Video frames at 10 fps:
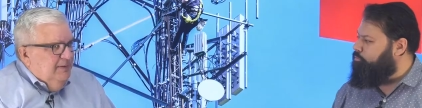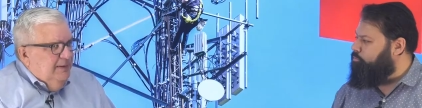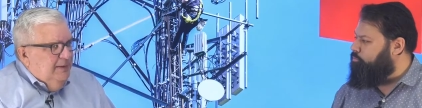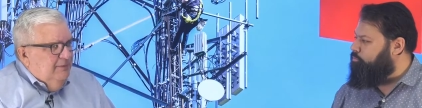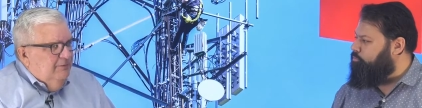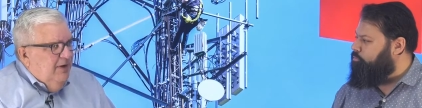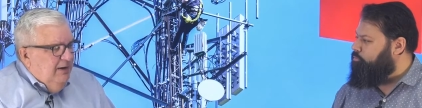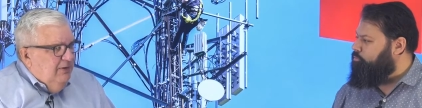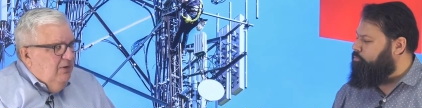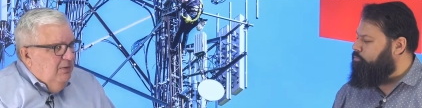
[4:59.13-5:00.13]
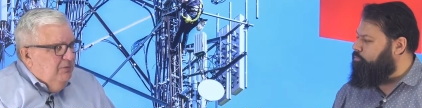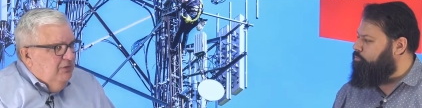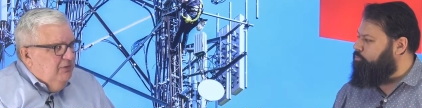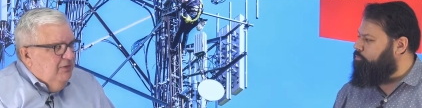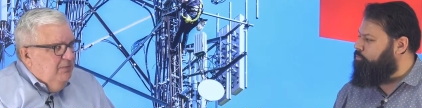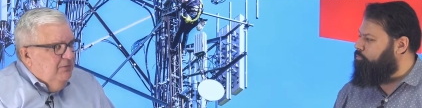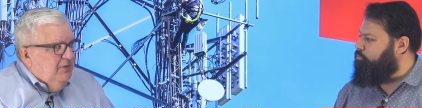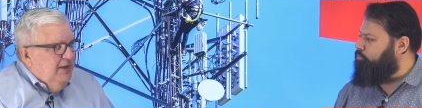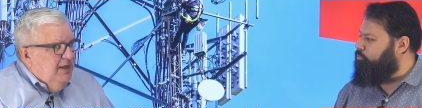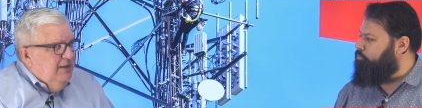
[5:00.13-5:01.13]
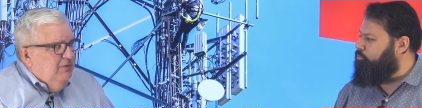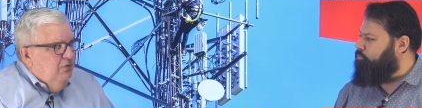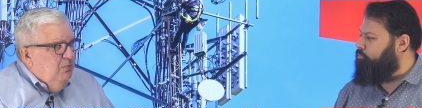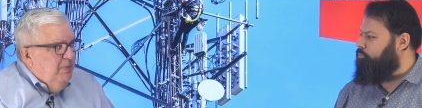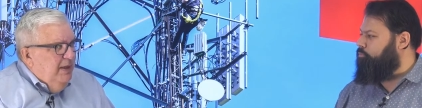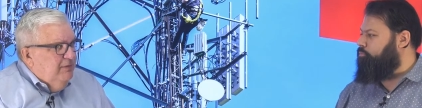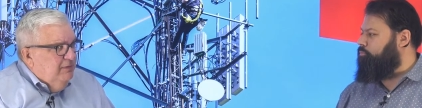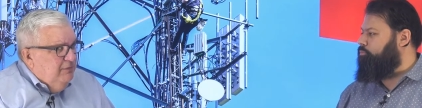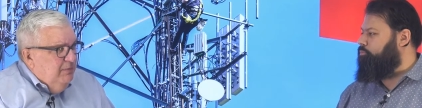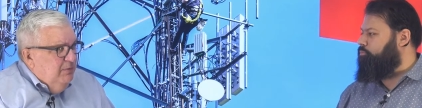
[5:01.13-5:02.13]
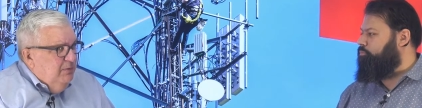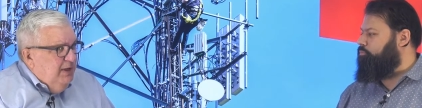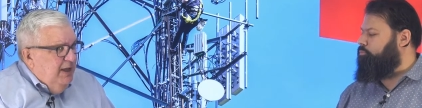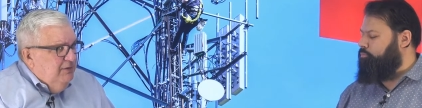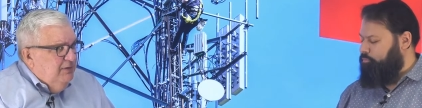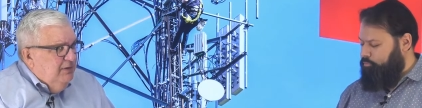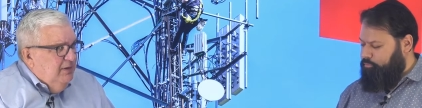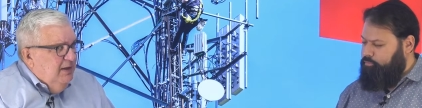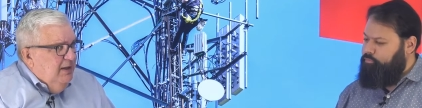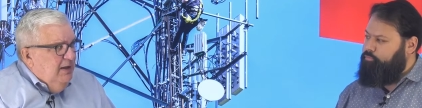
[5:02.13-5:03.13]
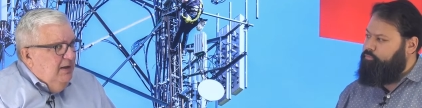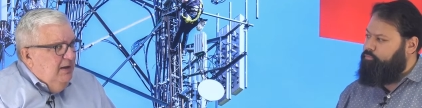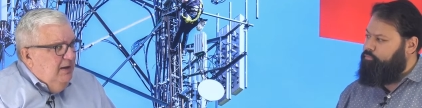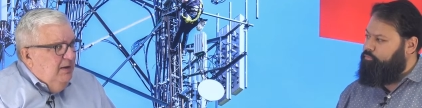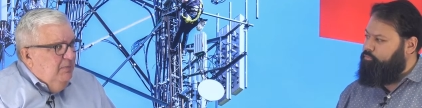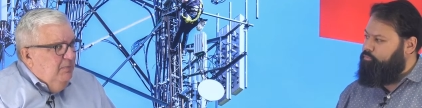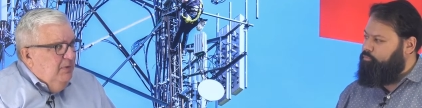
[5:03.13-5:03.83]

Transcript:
Speaker 1: Uh, fire alarm systems need two paths of communication. Mm -hmm. um,